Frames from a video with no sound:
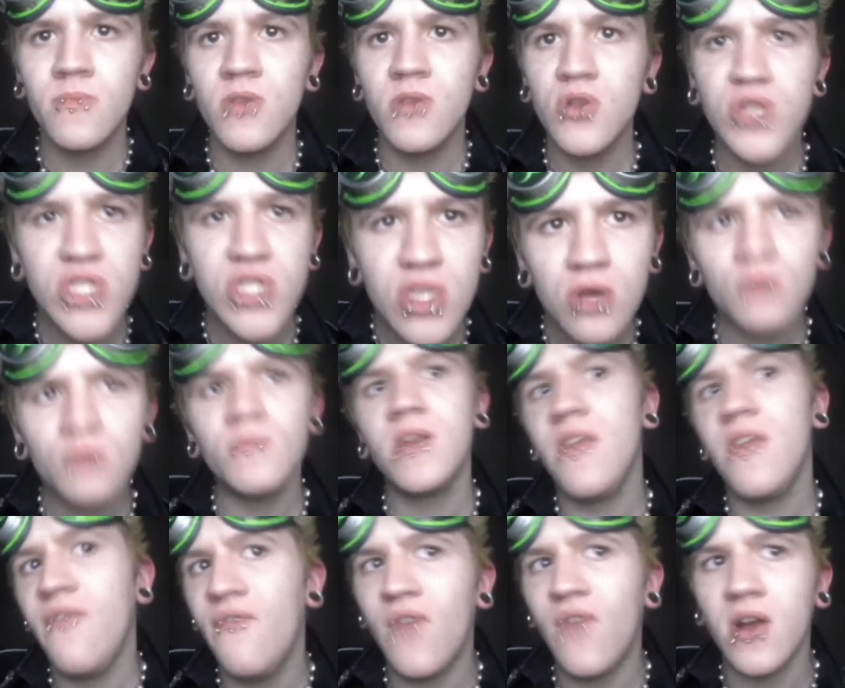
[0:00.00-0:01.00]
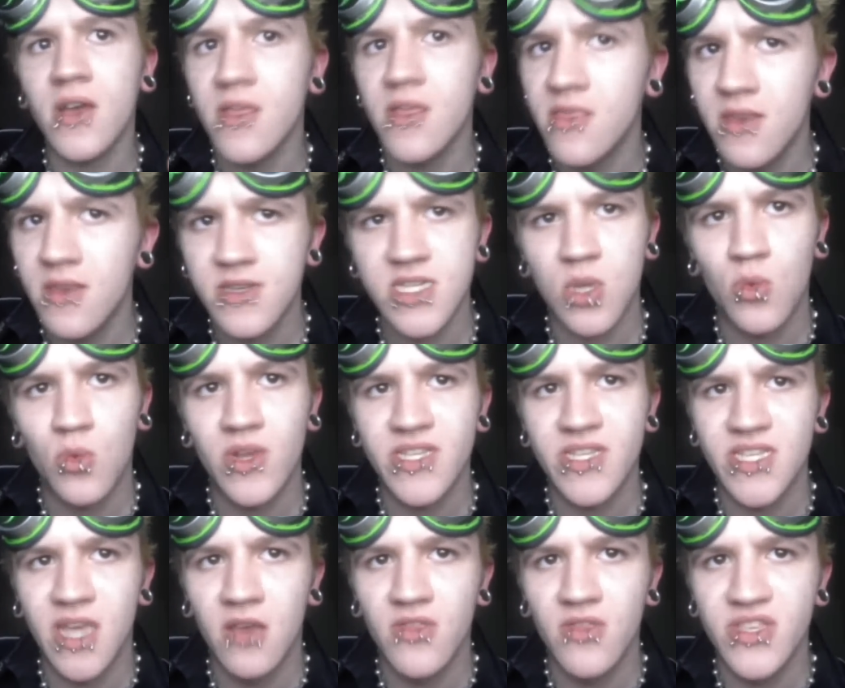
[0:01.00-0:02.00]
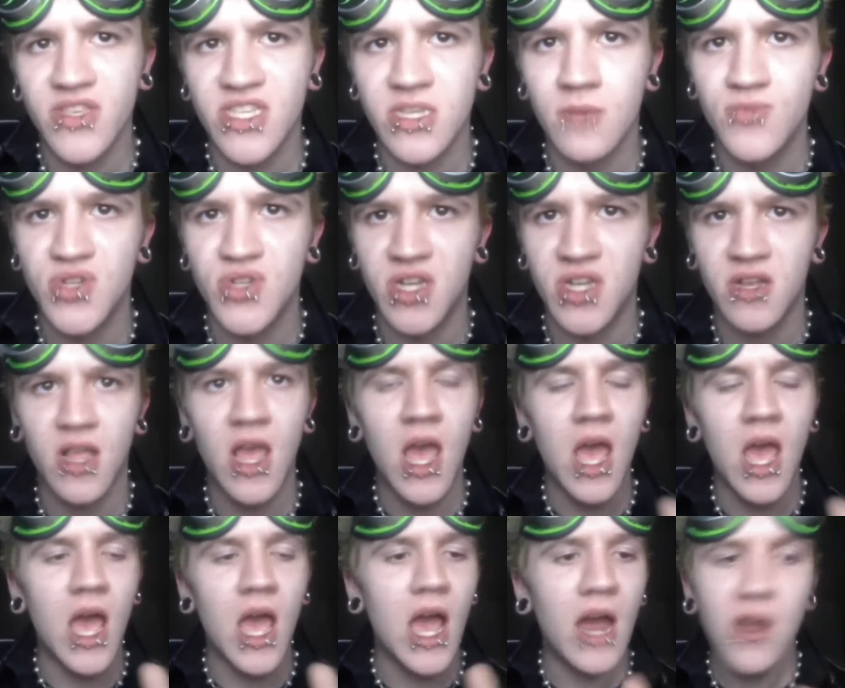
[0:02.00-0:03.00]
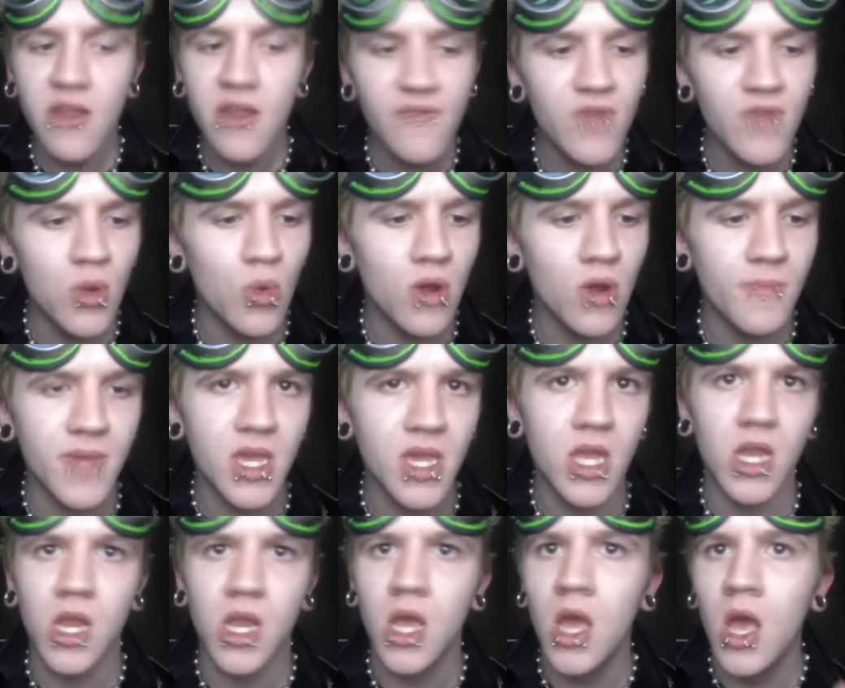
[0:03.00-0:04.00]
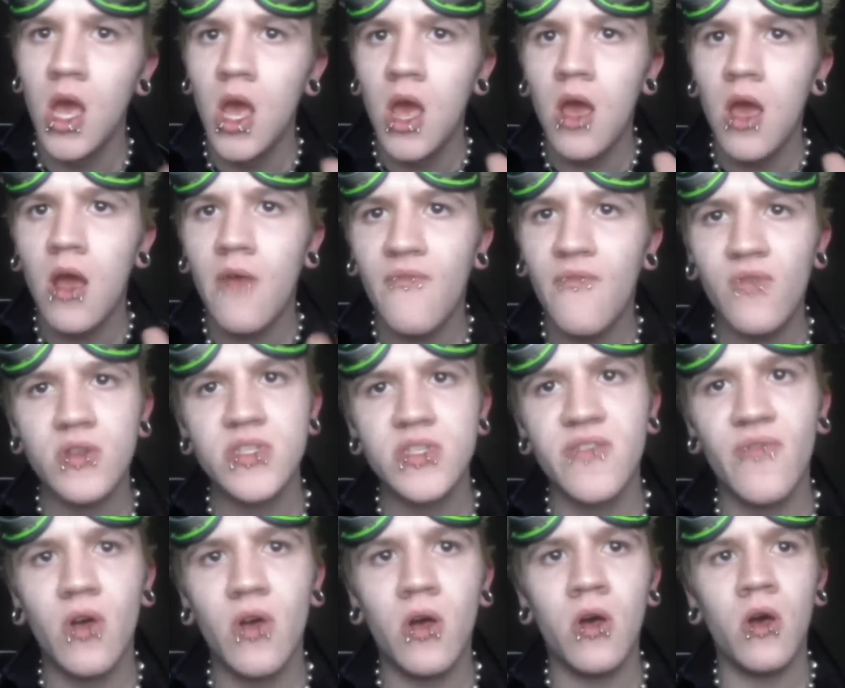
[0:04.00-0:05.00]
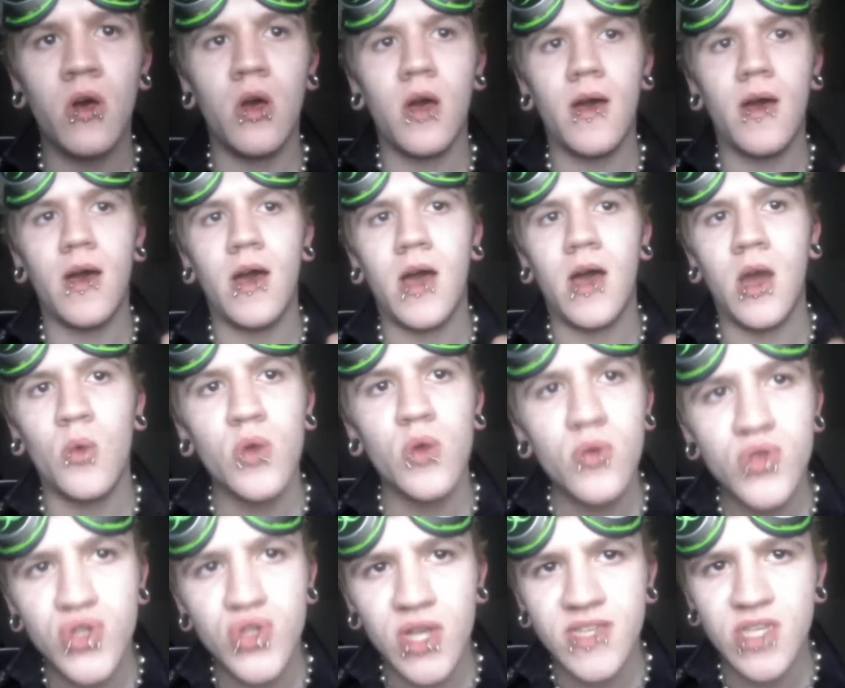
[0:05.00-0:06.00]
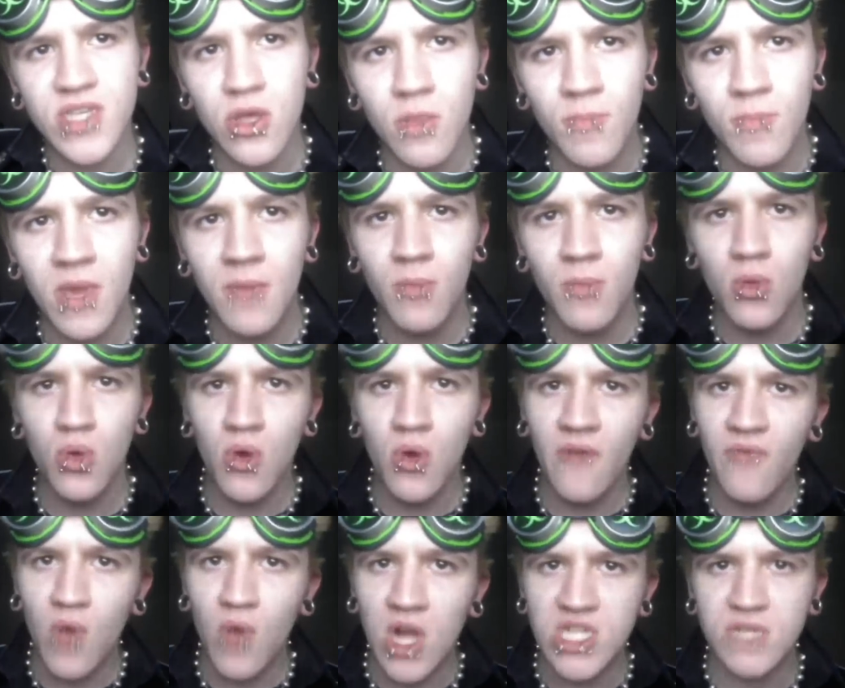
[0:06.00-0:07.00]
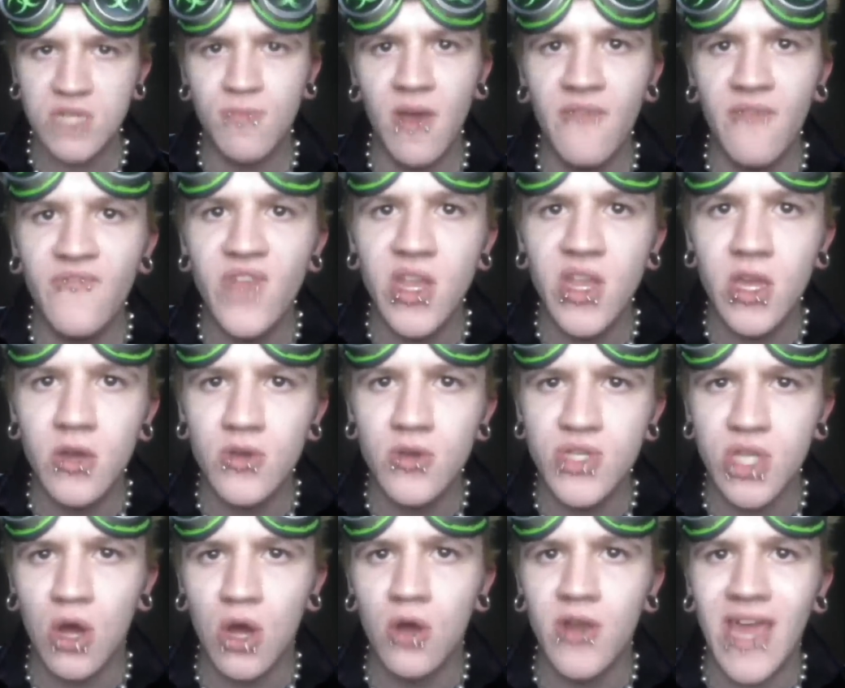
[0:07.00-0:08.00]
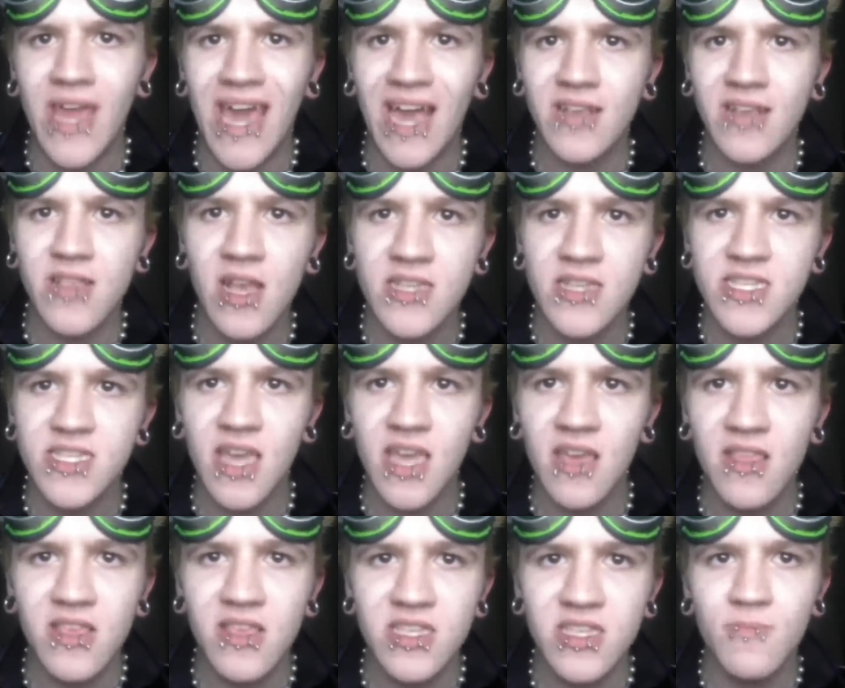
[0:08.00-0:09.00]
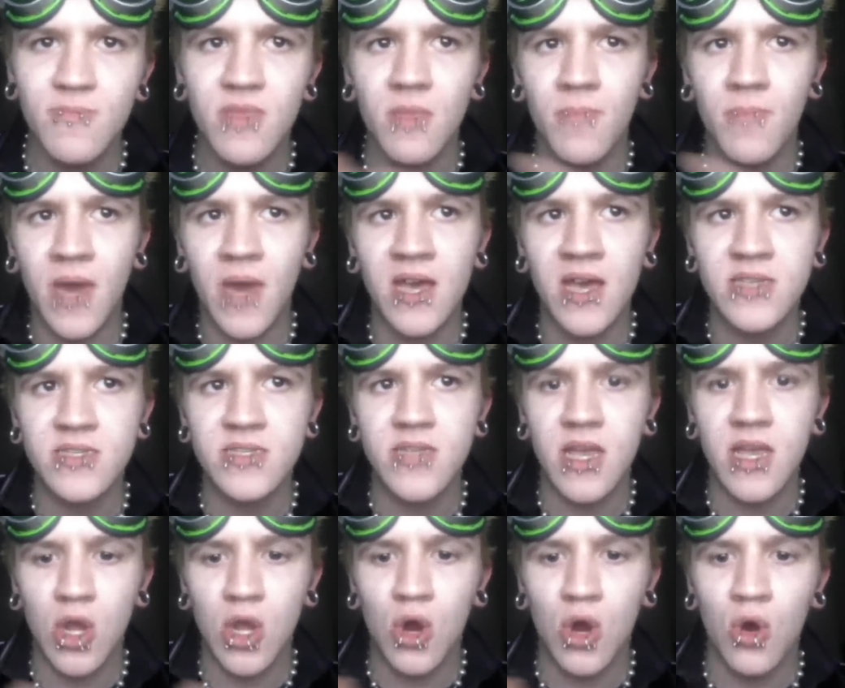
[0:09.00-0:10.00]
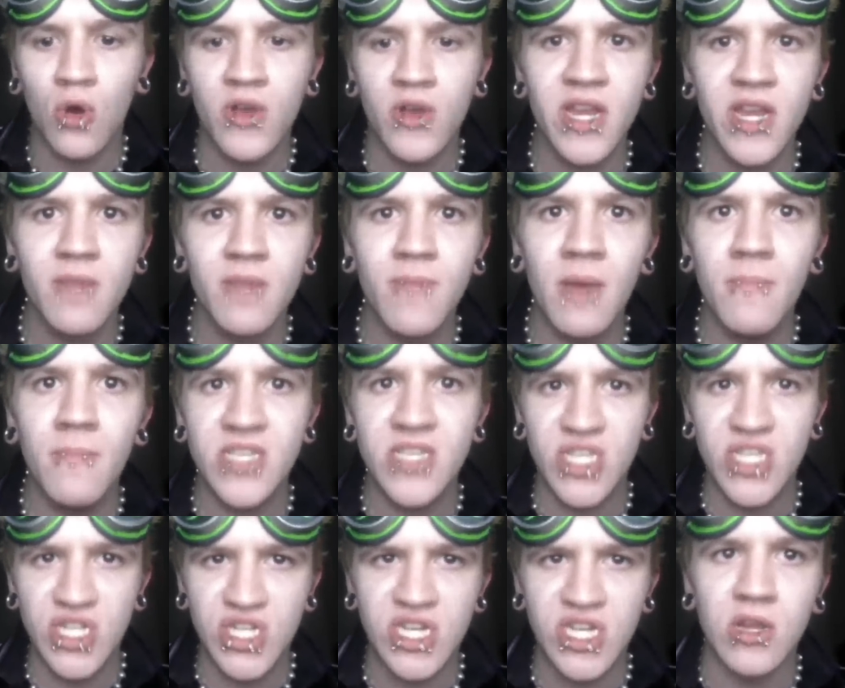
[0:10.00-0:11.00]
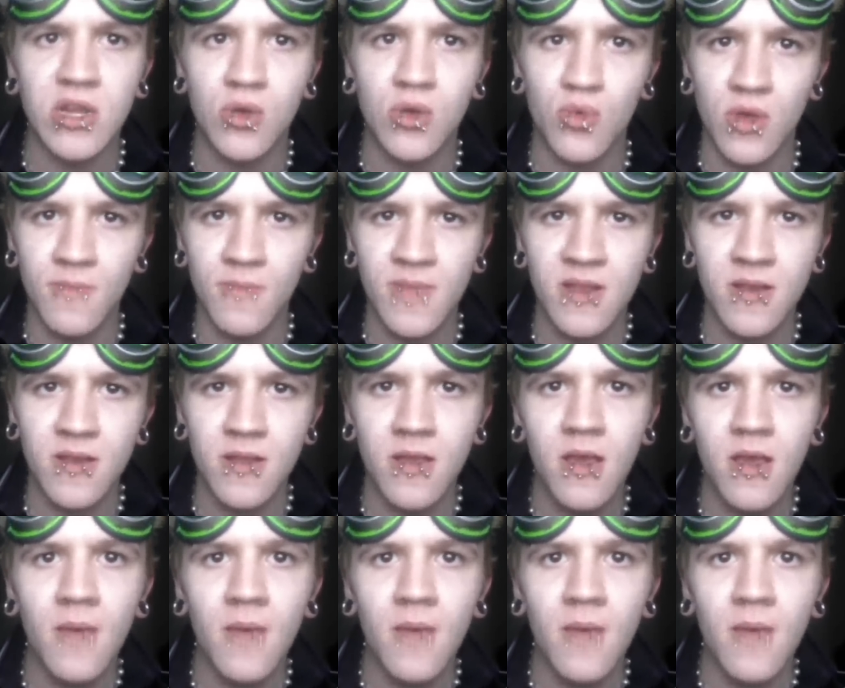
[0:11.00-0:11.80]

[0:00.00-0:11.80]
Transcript: There are so many fucking things I want to say on this subject. I don't even know where to begin. First of all, I want to address all the people who have watched my videos on agnostic atheism in the past and hearkened to my message in agreement.